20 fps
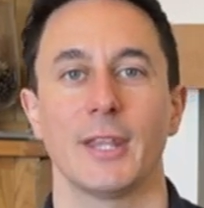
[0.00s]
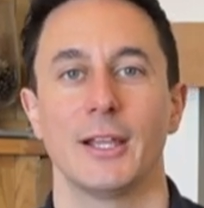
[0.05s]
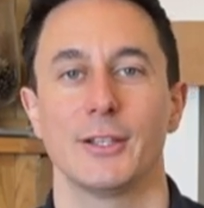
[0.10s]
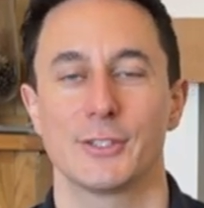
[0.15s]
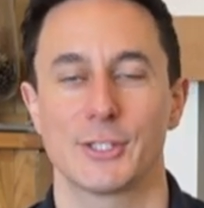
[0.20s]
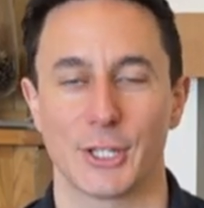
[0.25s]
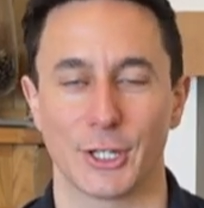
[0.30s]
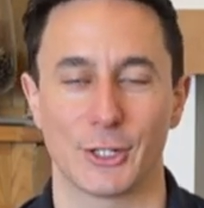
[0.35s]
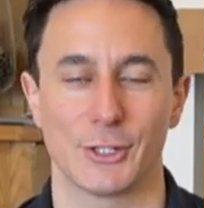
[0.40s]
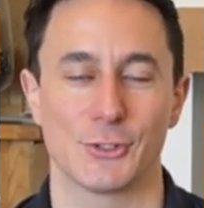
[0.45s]

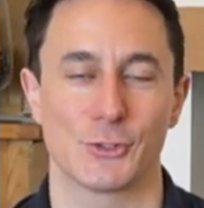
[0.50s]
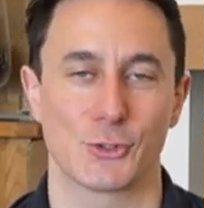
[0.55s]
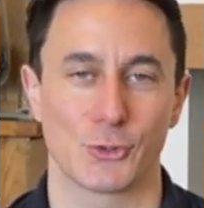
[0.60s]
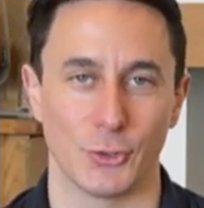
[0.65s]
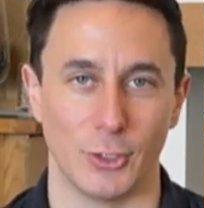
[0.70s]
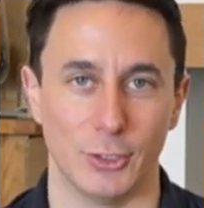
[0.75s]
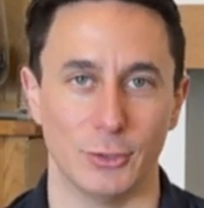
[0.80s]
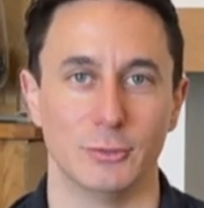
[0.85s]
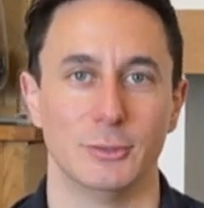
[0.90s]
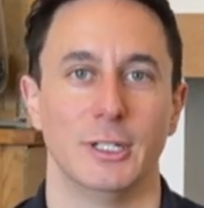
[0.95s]
to
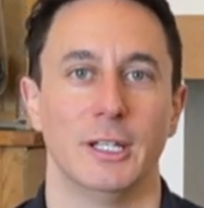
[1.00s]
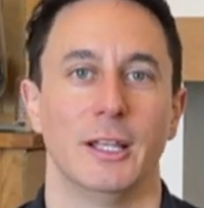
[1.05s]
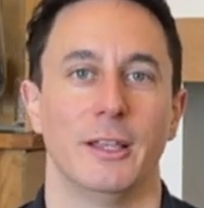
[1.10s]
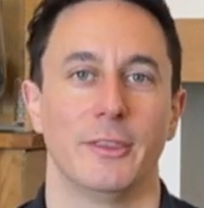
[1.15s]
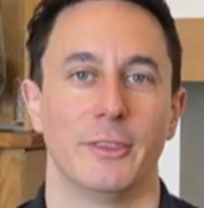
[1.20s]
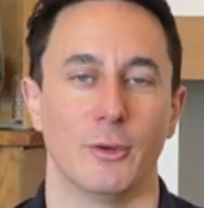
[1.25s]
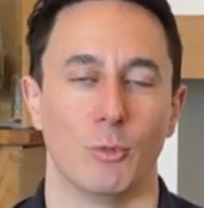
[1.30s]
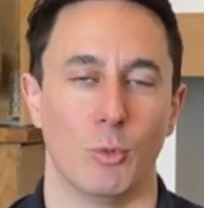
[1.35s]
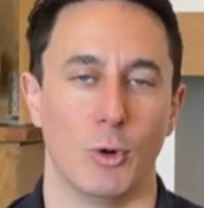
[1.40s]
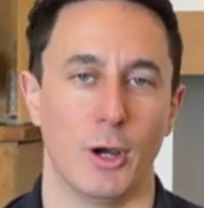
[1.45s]
control
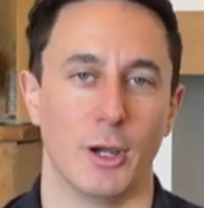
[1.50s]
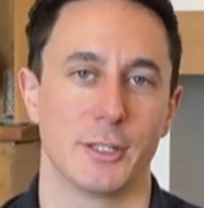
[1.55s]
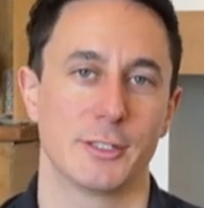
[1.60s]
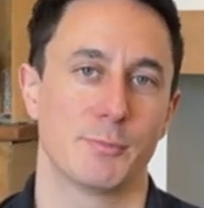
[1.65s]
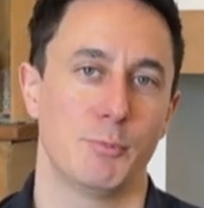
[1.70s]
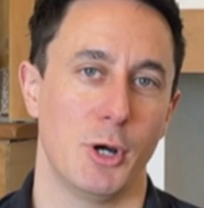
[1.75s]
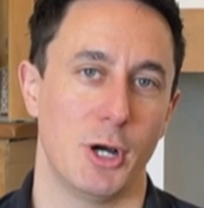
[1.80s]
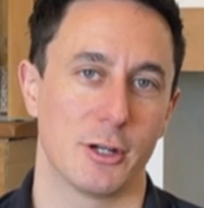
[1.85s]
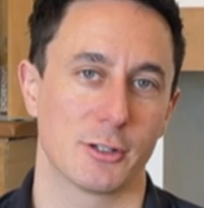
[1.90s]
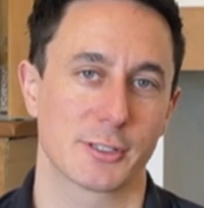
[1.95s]
the Wise
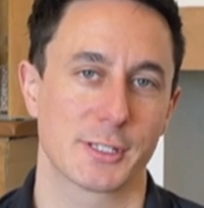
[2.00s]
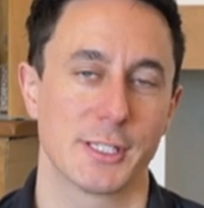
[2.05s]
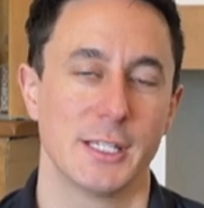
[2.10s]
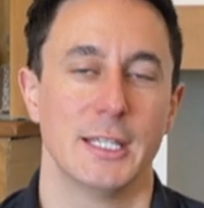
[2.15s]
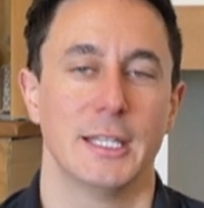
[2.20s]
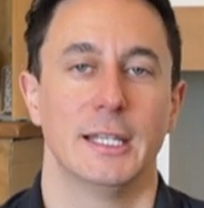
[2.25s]
box.